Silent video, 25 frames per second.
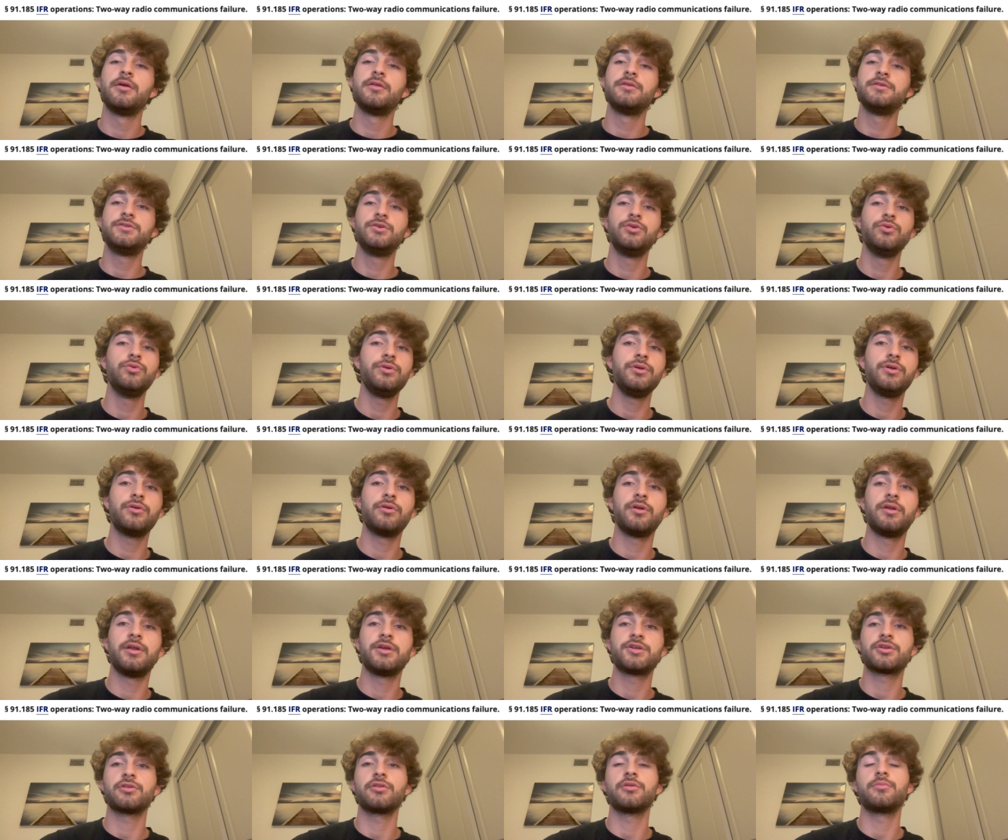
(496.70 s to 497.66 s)
to your
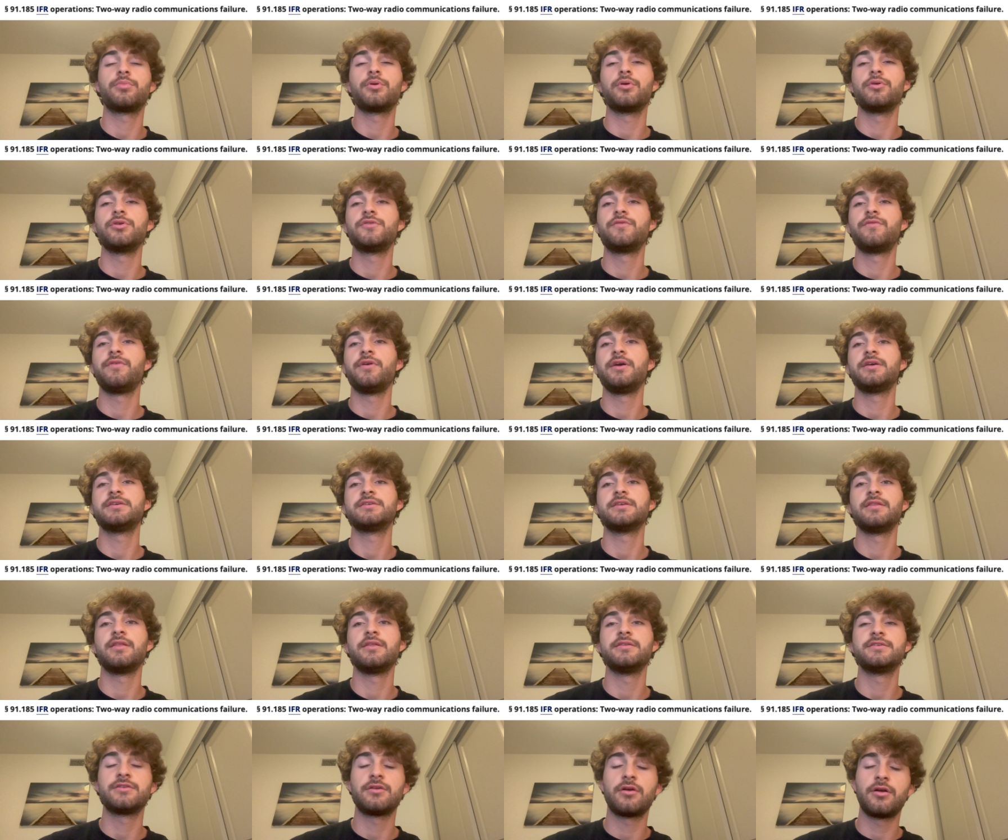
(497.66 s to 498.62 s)
initial approach fix, and
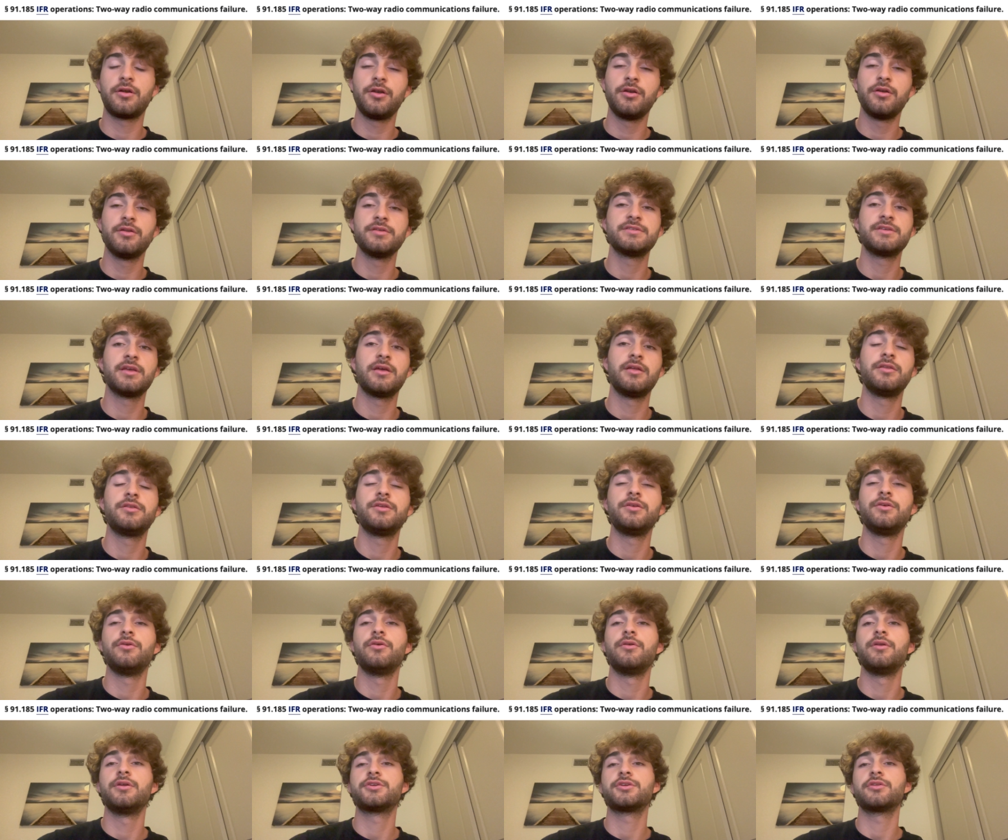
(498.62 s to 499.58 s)
then start your descent to
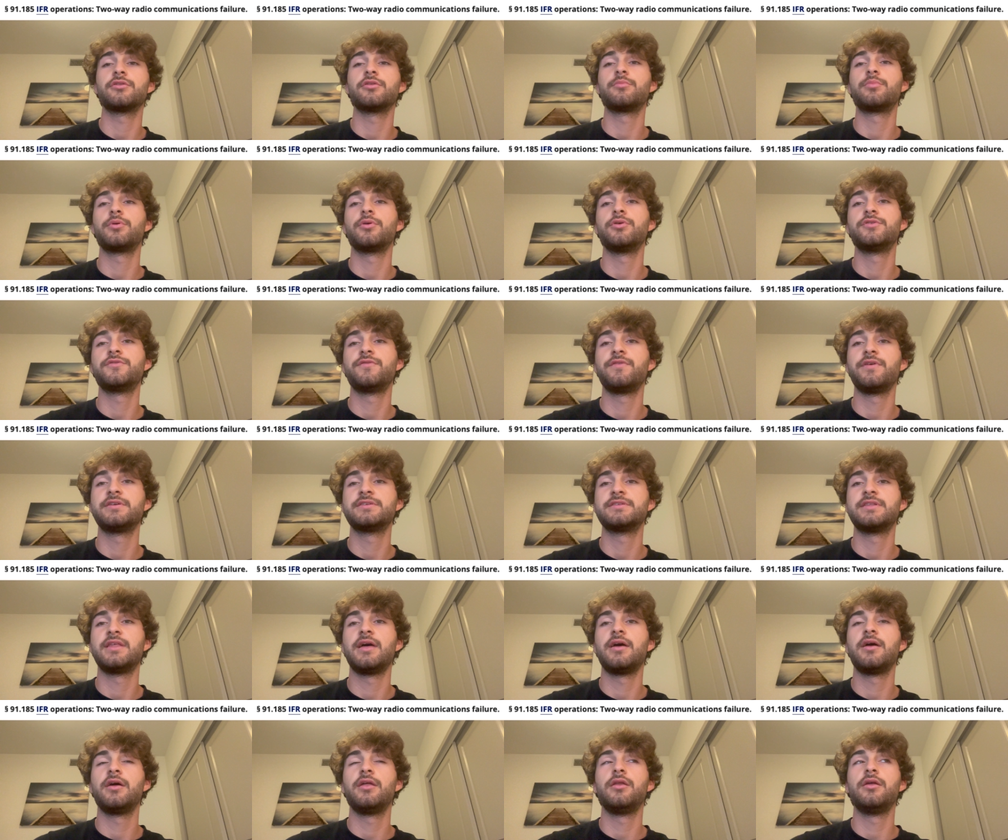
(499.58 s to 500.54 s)
your initial approach fix
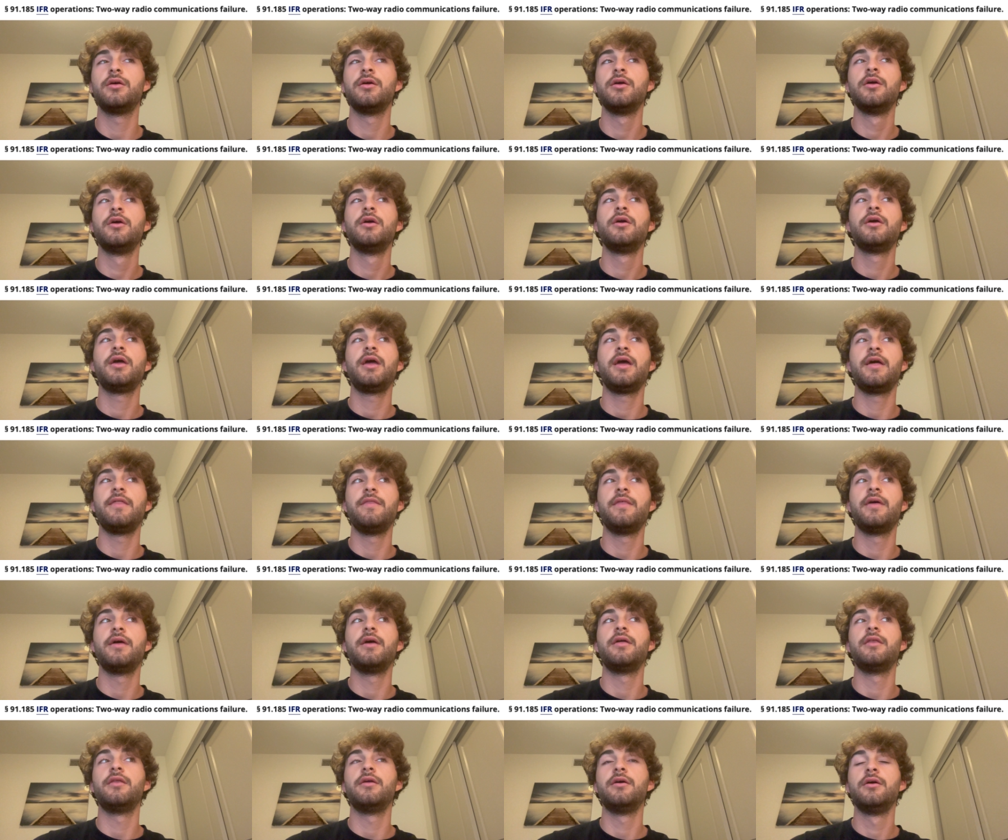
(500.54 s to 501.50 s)
then, and
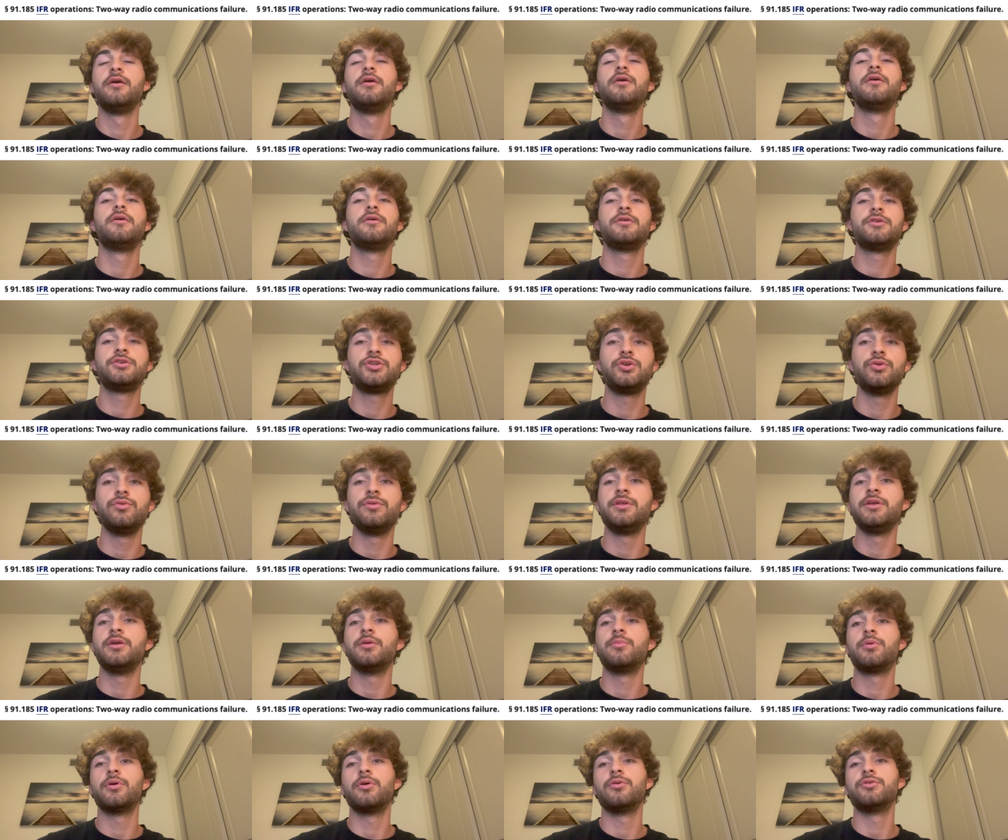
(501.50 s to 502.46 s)
then shoot the
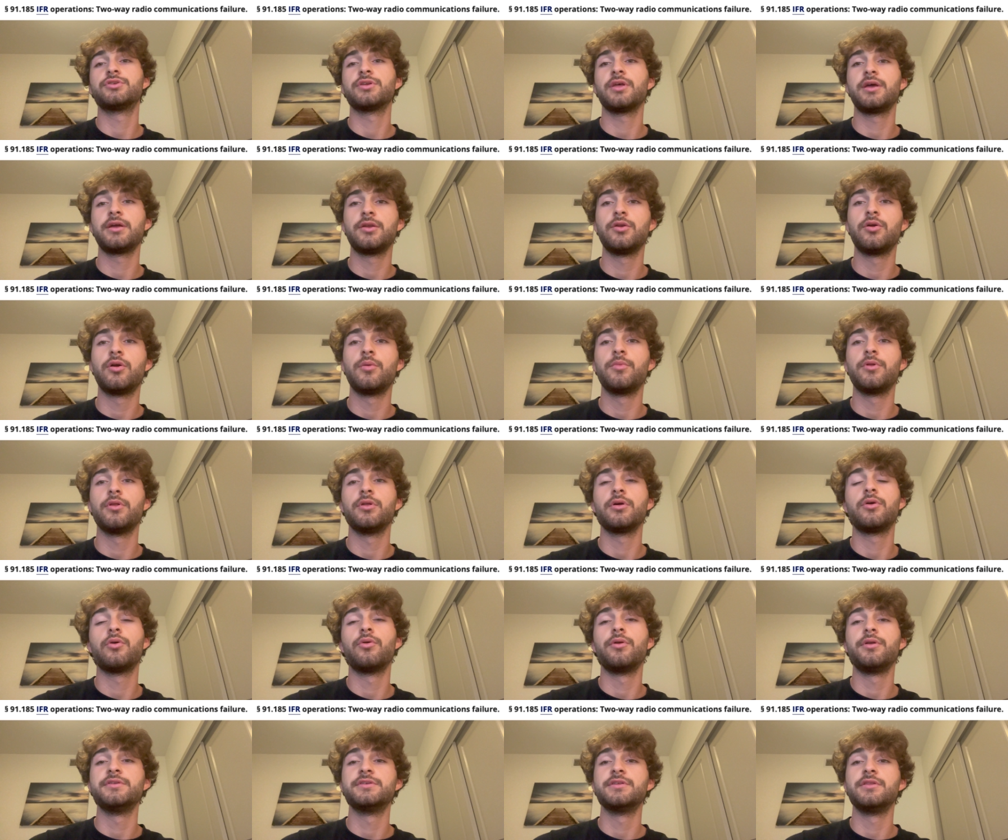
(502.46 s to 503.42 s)
approach like normal
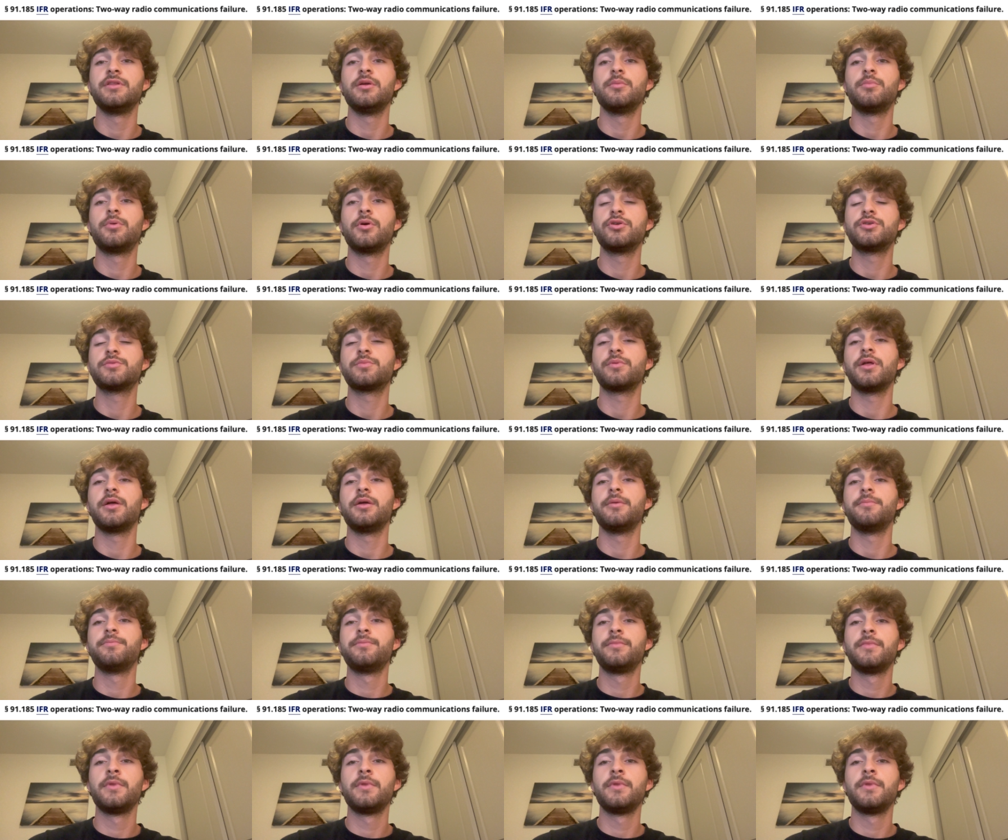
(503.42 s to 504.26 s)
according to the approach plate.